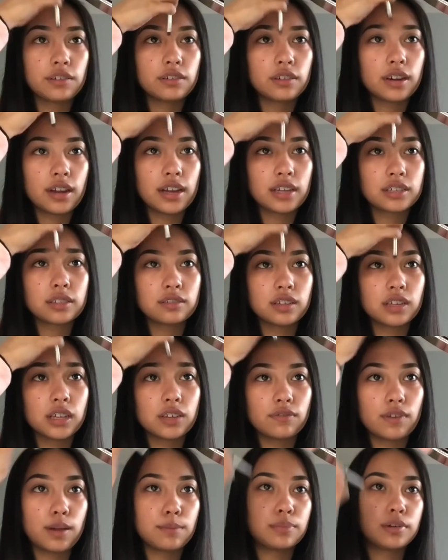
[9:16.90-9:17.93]
Everyone asked me
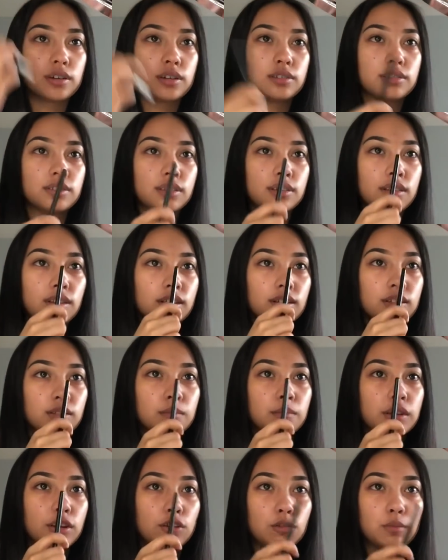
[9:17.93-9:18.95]
if I put concealer in the
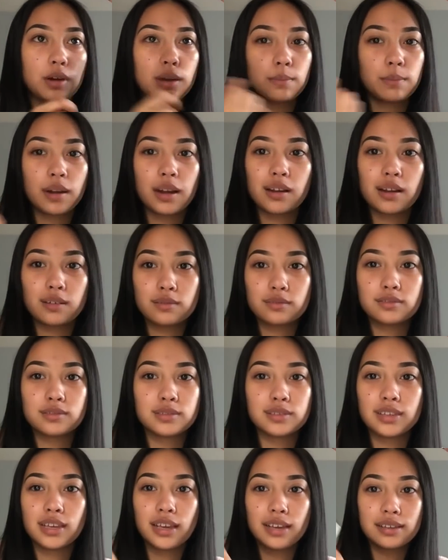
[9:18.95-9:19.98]
middle of my brows.
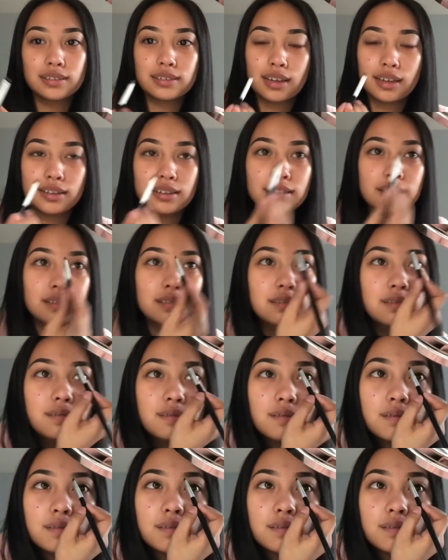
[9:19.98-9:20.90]
Yes, I do.